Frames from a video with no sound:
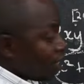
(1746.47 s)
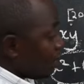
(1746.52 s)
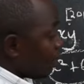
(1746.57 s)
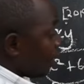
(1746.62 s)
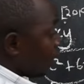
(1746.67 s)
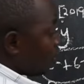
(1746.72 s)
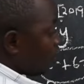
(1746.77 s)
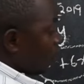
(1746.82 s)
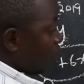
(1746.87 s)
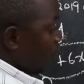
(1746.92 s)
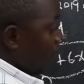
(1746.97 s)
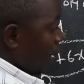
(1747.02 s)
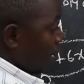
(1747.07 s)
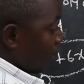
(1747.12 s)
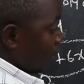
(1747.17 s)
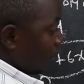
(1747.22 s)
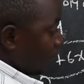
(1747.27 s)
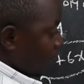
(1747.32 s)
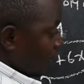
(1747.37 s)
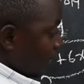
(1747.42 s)
There's a 1.
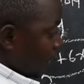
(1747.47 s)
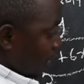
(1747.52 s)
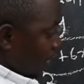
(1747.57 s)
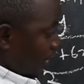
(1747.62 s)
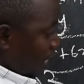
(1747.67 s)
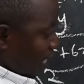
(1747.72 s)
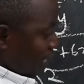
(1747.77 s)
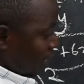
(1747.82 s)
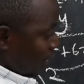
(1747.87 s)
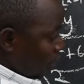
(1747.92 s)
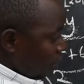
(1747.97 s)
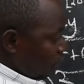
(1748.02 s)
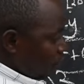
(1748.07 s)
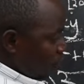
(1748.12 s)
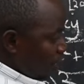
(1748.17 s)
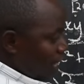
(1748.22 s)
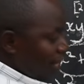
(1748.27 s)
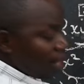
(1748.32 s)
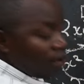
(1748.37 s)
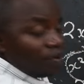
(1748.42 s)
Get
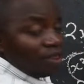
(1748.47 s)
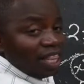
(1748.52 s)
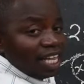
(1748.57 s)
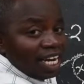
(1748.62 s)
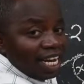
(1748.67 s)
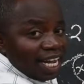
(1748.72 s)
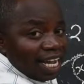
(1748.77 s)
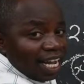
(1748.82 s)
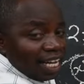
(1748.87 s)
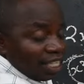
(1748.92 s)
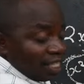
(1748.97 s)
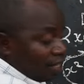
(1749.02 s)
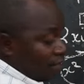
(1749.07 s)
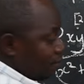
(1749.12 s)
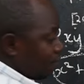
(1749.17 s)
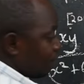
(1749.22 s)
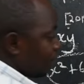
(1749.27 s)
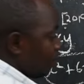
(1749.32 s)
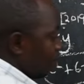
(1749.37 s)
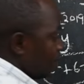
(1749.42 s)
together with a negative,